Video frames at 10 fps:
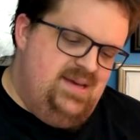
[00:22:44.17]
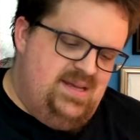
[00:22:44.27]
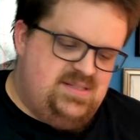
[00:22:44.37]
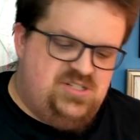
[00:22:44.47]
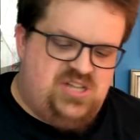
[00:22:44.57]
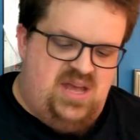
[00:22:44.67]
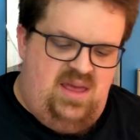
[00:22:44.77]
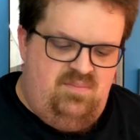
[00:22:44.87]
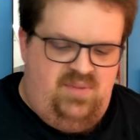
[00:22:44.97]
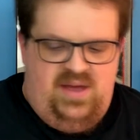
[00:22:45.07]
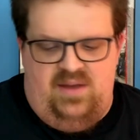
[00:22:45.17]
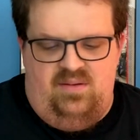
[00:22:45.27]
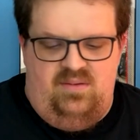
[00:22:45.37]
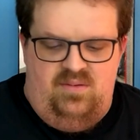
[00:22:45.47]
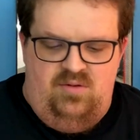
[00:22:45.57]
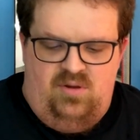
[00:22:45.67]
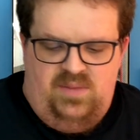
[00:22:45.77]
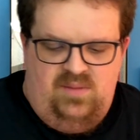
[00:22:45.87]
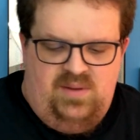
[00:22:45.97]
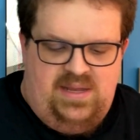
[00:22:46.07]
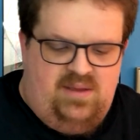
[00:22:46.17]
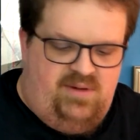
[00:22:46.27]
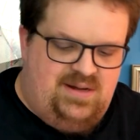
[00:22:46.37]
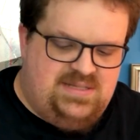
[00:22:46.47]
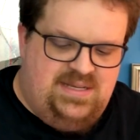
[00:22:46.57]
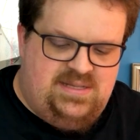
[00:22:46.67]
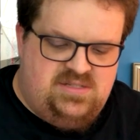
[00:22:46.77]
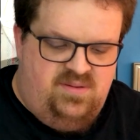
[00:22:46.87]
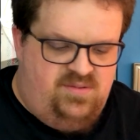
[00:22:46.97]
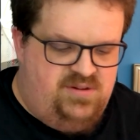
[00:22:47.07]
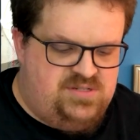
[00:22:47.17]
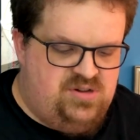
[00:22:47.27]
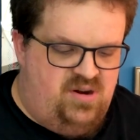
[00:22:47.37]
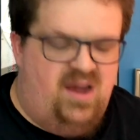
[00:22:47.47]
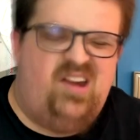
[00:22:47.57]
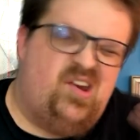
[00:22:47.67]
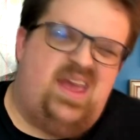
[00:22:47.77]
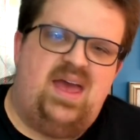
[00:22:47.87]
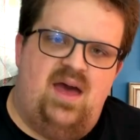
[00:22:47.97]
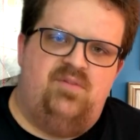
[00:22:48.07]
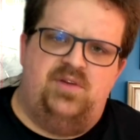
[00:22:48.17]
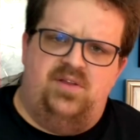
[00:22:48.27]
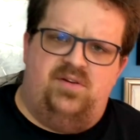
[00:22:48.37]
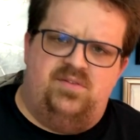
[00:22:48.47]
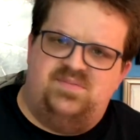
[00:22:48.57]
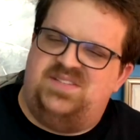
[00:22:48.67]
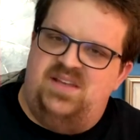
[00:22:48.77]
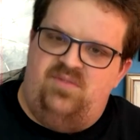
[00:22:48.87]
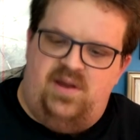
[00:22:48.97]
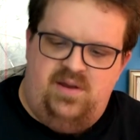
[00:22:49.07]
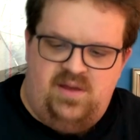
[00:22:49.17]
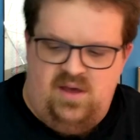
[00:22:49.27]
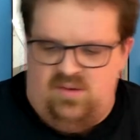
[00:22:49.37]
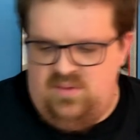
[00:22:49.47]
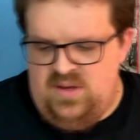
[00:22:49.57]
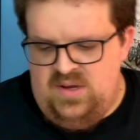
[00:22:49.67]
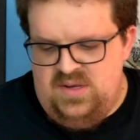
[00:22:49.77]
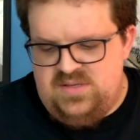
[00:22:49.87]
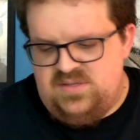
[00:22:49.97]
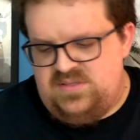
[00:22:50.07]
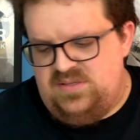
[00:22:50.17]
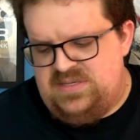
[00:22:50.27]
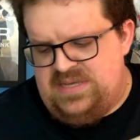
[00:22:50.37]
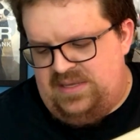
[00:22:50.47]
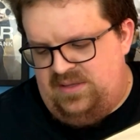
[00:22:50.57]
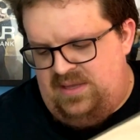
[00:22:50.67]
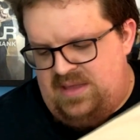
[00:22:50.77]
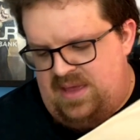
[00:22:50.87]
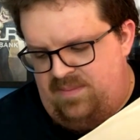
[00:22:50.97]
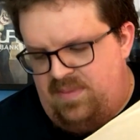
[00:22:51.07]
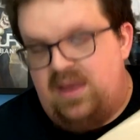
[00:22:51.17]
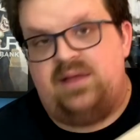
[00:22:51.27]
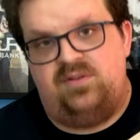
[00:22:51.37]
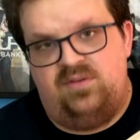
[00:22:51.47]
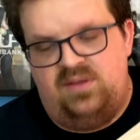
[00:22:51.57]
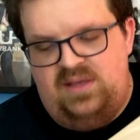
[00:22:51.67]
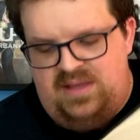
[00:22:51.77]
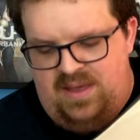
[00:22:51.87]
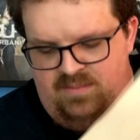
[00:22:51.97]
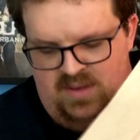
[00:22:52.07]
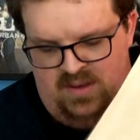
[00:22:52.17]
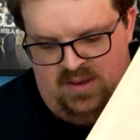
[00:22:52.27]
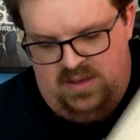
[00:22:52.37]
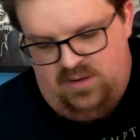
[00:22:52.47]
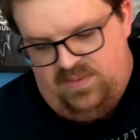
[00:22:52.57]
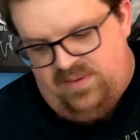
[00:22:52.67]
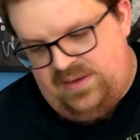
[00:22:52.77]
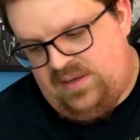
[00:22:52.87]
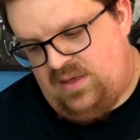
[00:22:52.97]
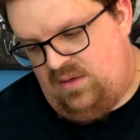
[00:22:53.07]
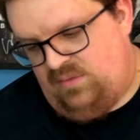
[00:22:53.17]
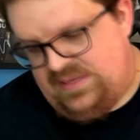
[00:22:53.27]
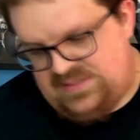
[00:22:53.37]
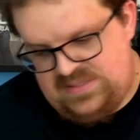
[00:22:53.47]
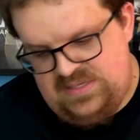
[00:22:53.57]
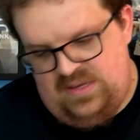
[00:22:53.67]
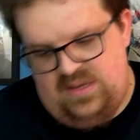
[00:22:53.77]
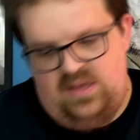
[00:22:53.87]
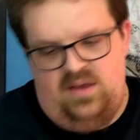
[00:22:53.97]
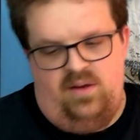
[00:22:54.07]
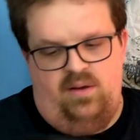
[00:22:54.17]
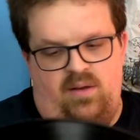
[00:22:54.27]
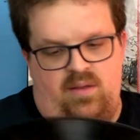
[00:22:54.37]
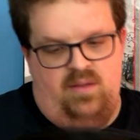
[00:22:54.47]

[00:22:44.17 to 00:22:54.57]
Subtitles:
It's a shame, but normally when I get records like this from the thrift store, I already have another sleeve ready to go. So as soon as I clean them, and I do clean them, it'll be ready to go. Let's see here.